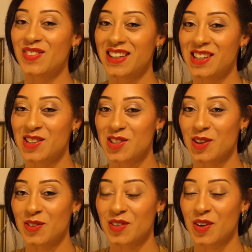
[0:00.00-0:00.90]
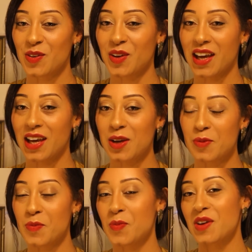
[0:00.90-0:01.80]
really soon. Okay,
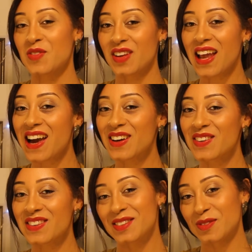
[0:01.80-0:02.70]
bye for now.